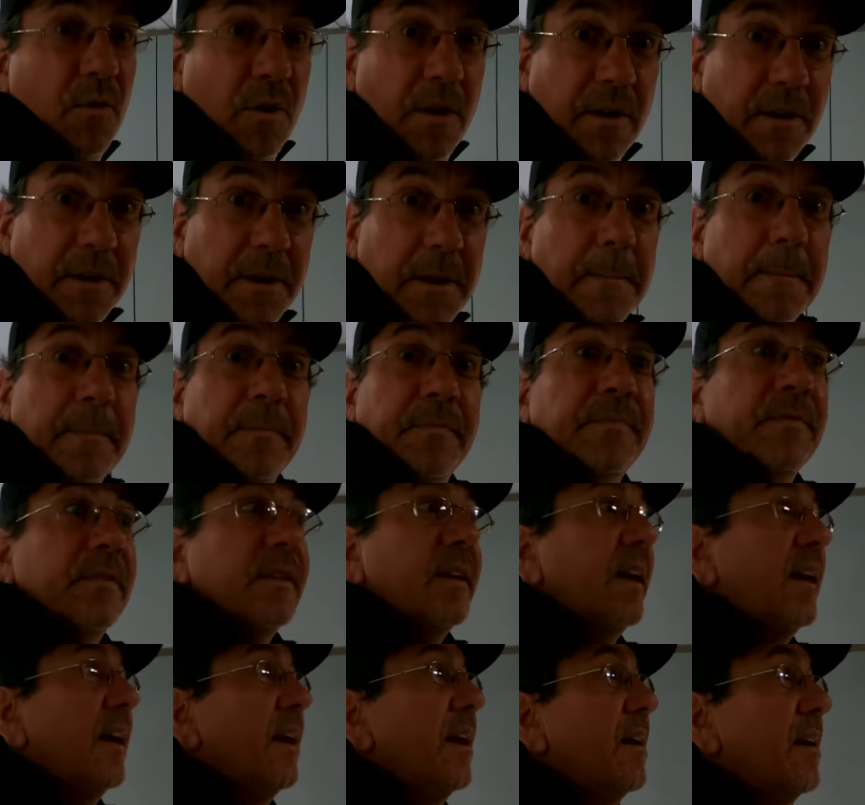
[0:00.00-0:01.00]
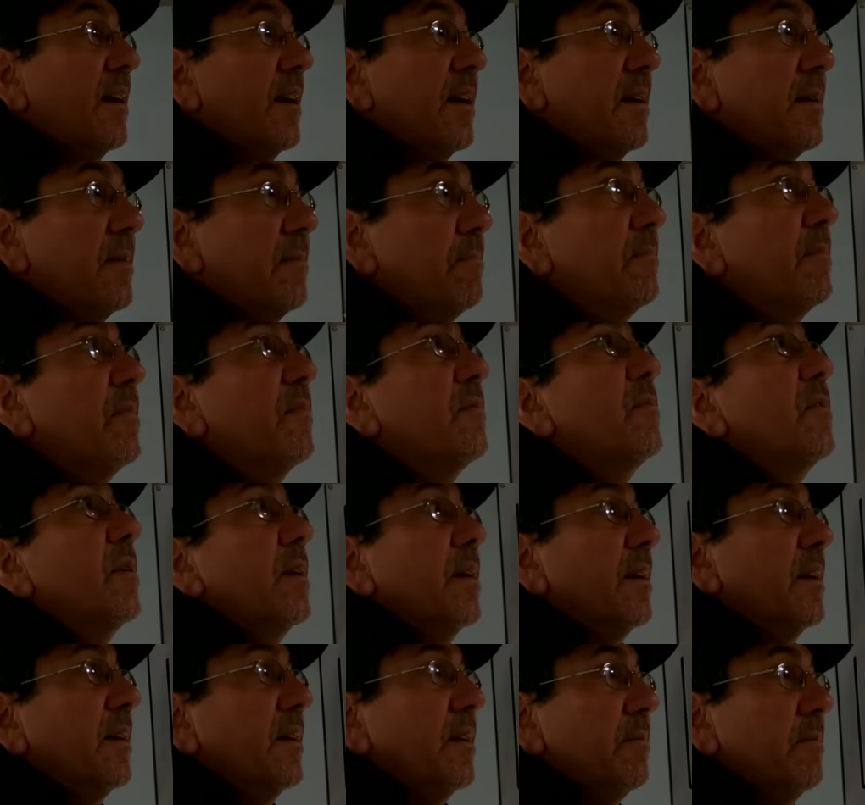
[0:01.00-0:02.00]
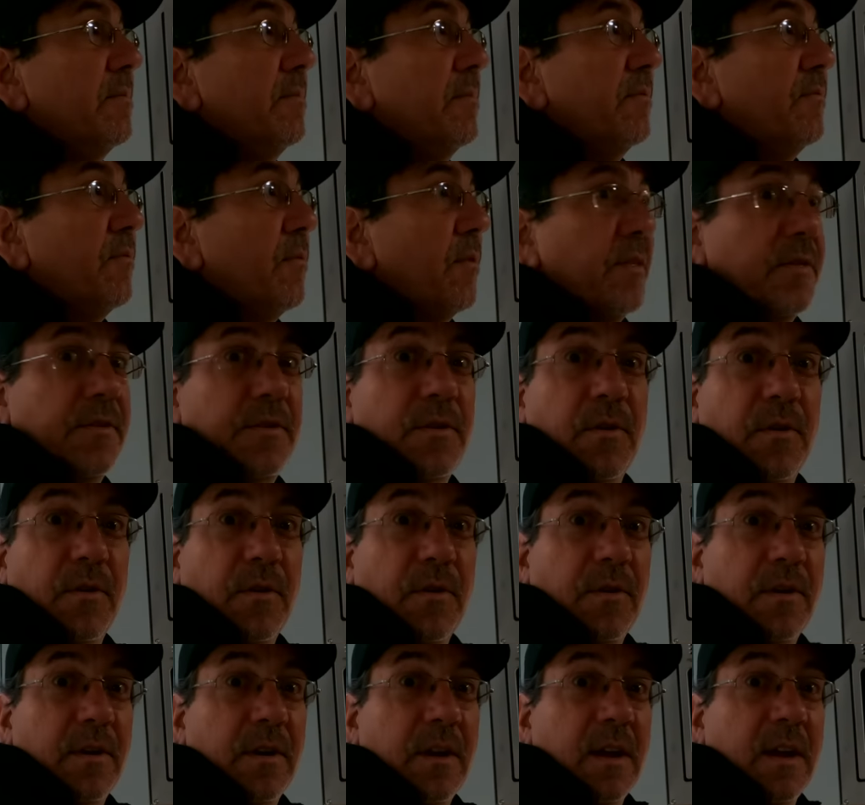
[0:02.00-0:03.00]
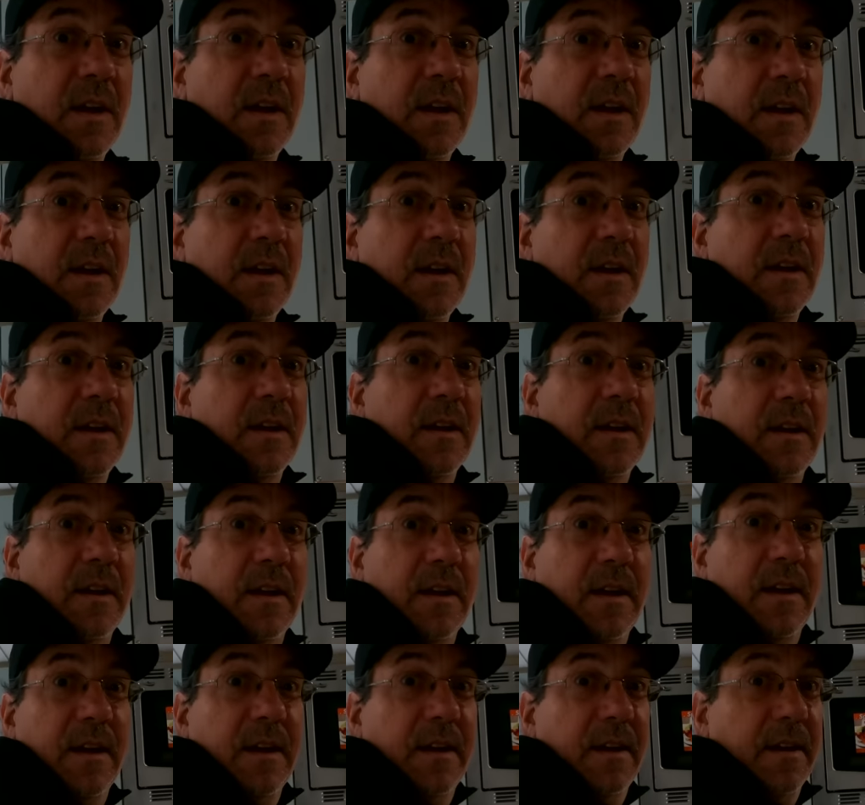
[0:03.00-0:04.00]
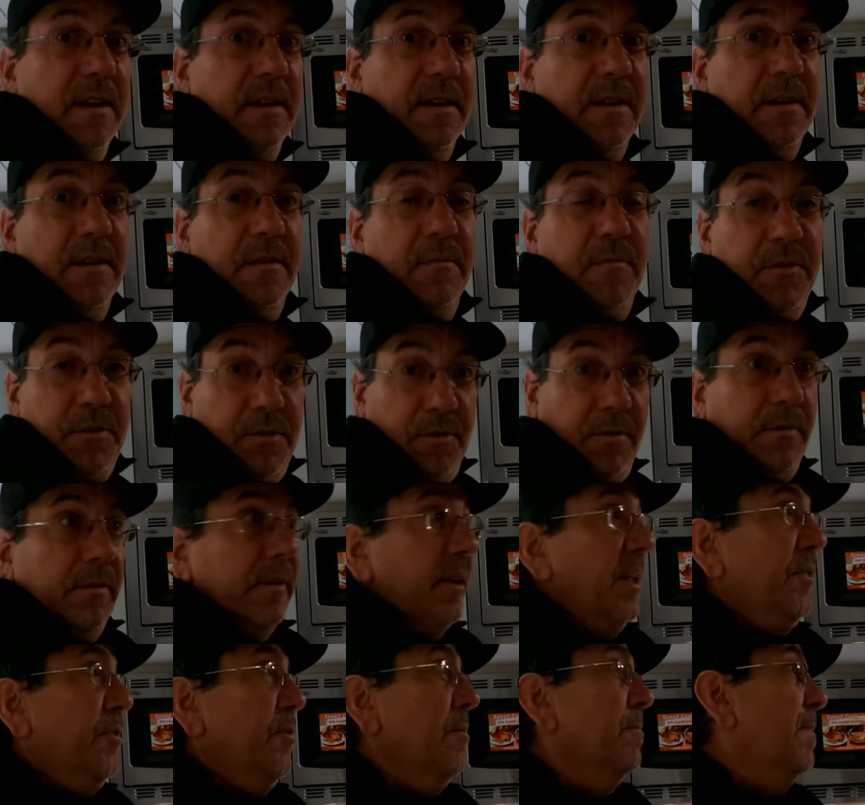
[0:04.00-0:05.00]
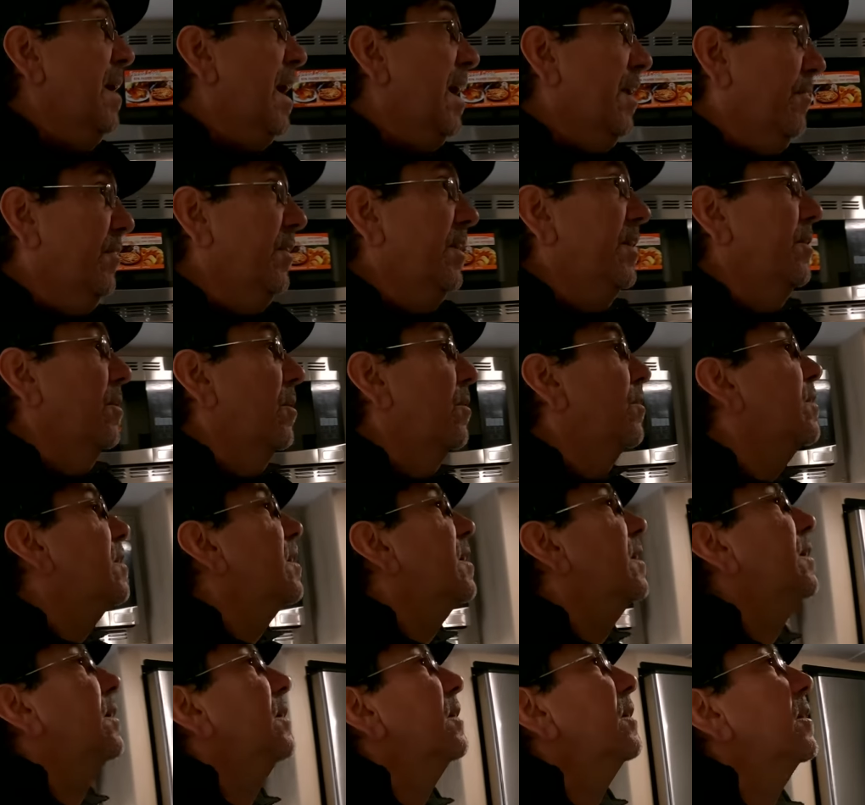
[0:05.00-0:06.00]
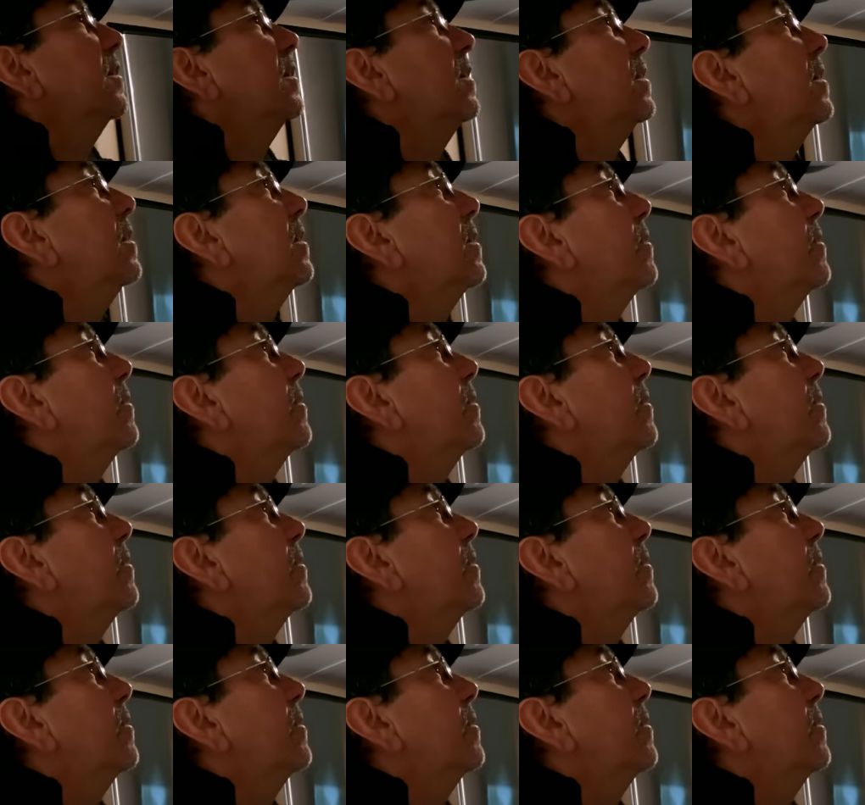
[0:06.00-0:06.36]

work with your... with your lithium battery, you know, it'll